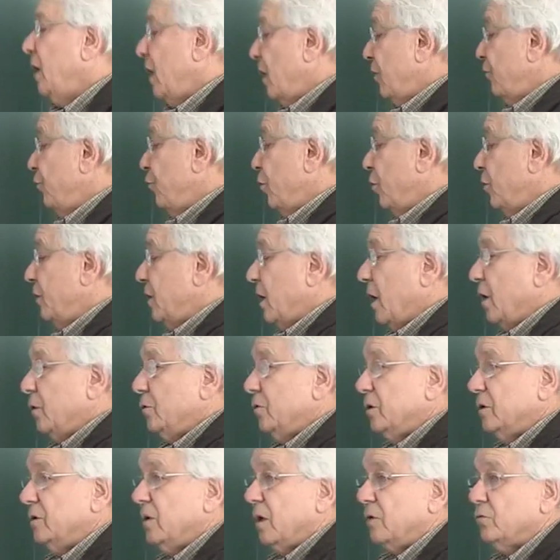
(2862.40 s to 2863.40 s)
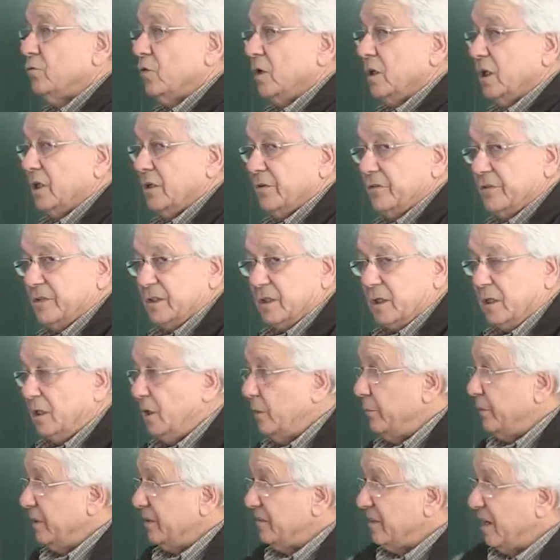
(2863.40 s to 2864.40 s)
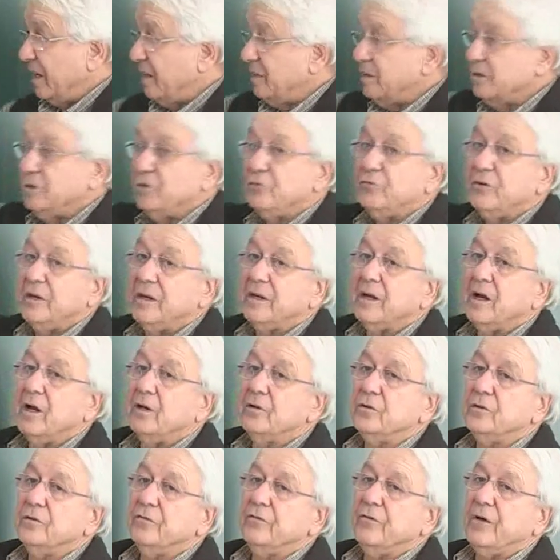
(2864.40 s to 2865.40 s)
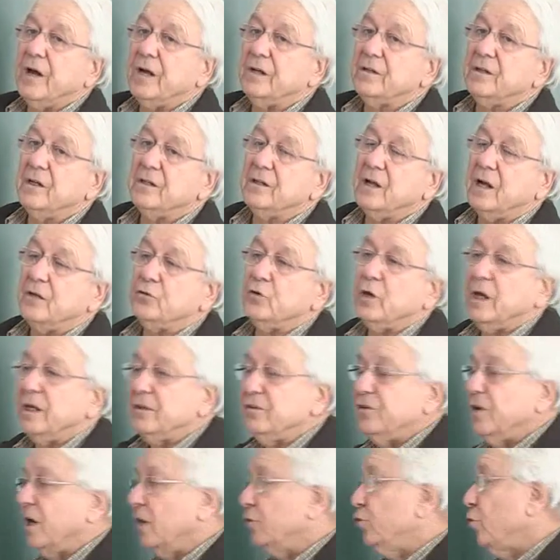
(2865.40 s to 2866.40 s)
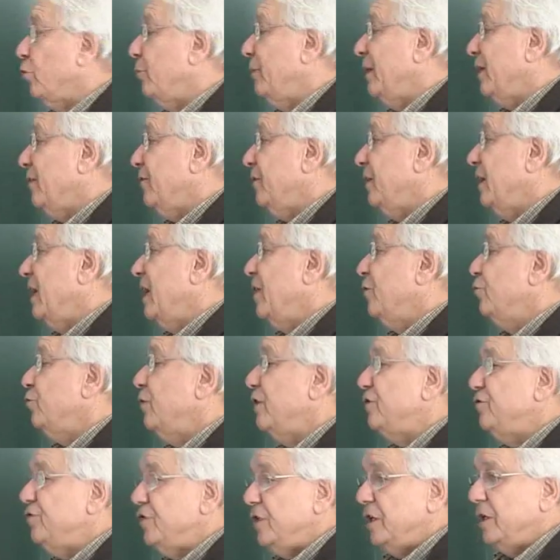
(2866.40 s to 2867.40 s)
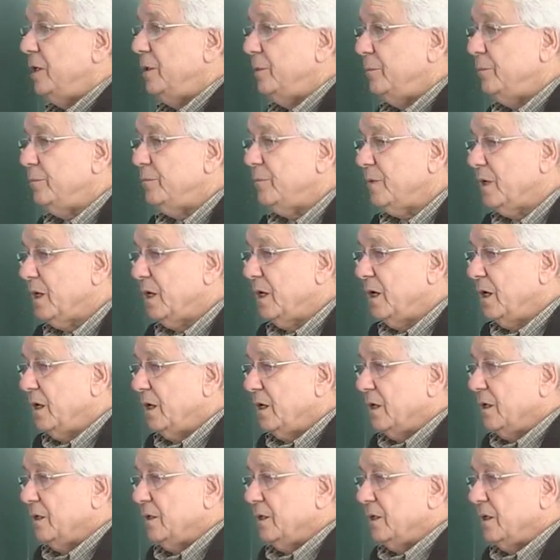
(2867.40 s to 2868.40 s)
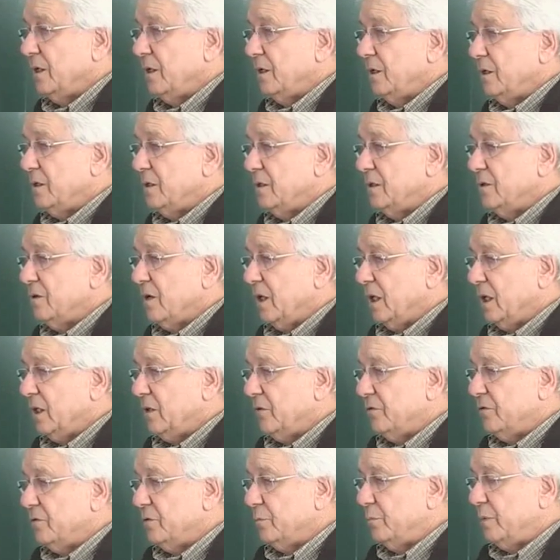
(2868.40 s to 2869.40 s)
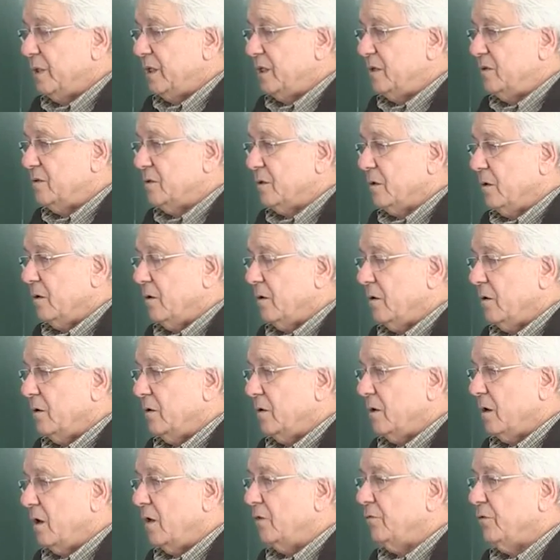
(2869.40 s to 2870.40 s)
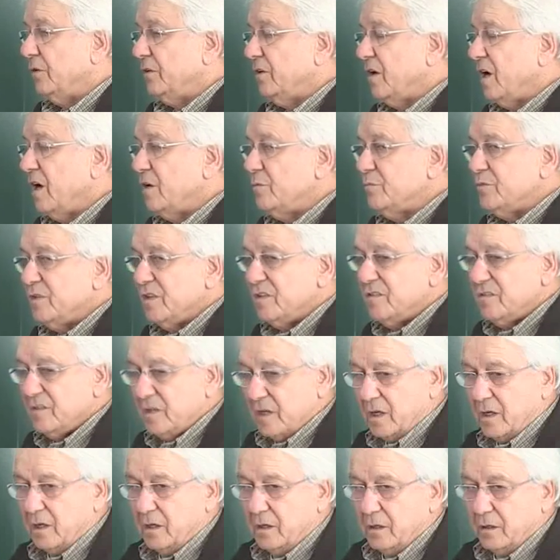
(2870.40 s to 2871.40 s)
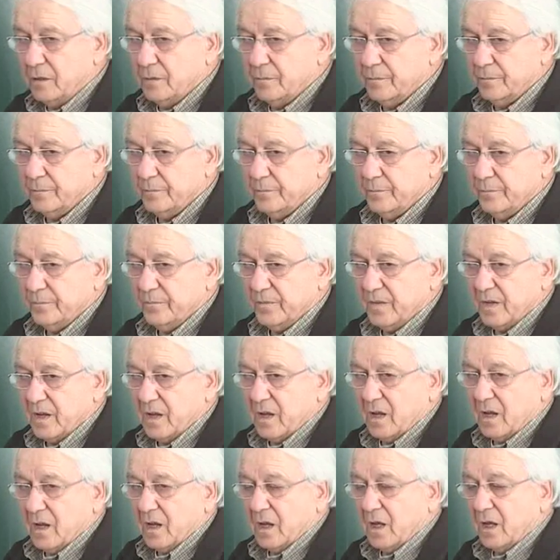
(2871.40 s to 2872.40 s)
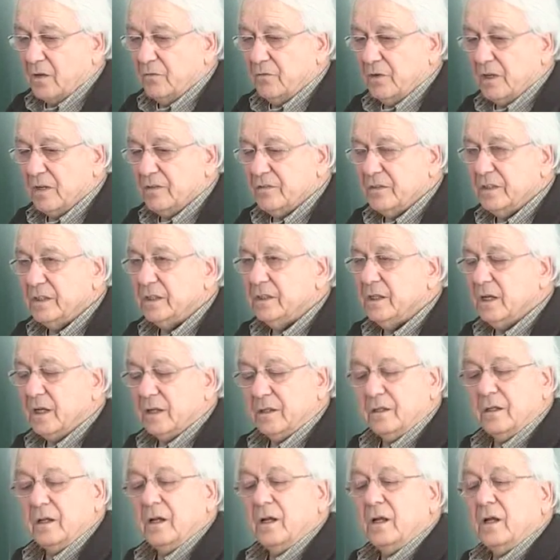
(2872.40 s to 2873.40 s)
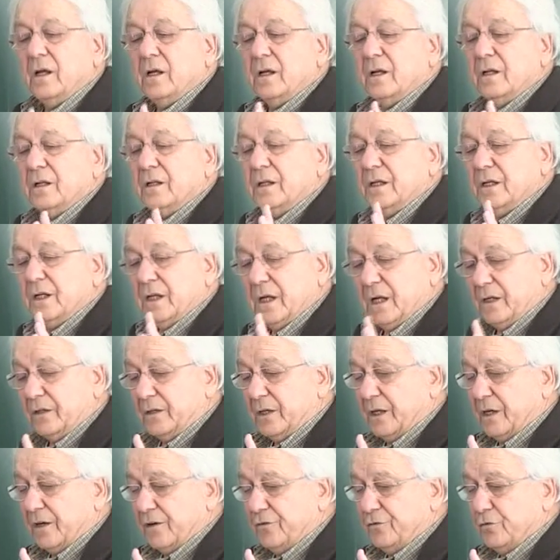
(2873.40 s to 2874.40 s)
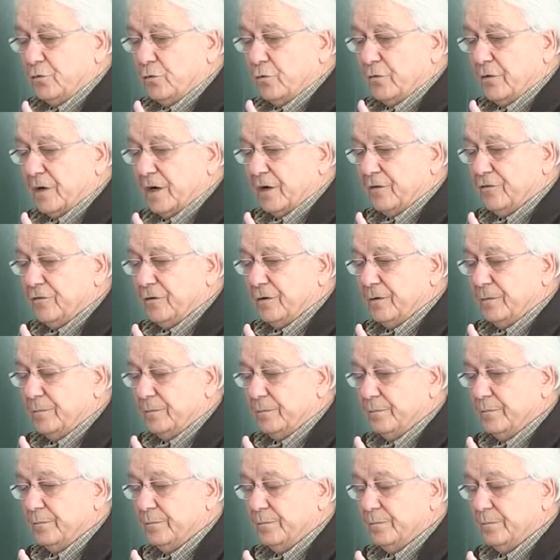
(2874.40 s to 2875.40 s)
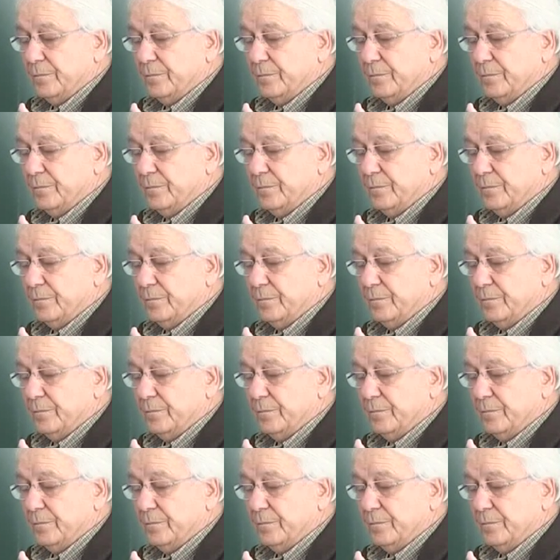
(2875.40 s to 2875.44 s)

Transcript: and work out the non-relativistic limit taking into account the fact that at the atomic regime, the relative speeds are alpha times the c. And we'll see that the kinetic energy correction,